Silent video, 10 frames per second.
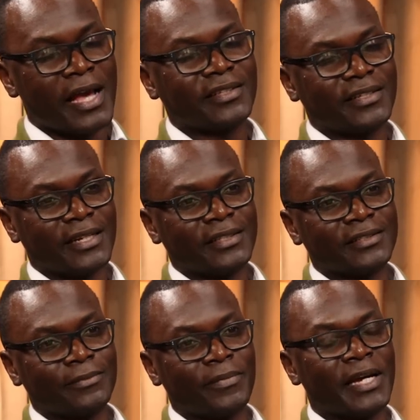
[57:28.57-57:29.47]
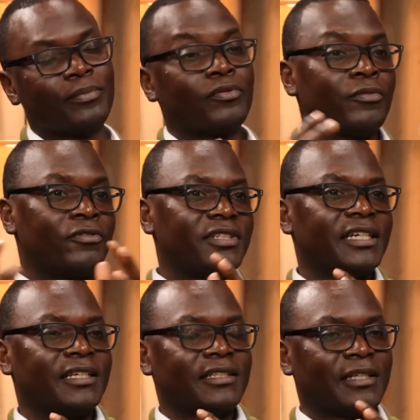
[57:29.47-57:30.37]
excellence by
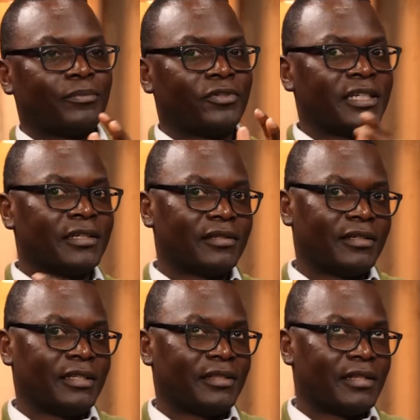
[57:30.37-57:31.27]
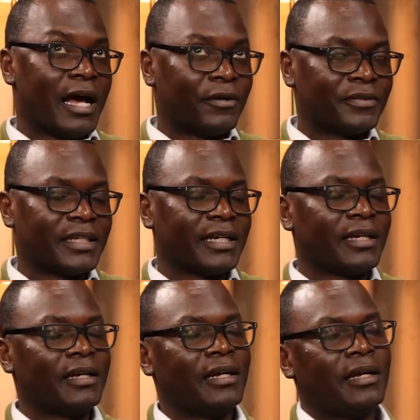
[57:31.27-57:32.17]
promoting it and putting it out there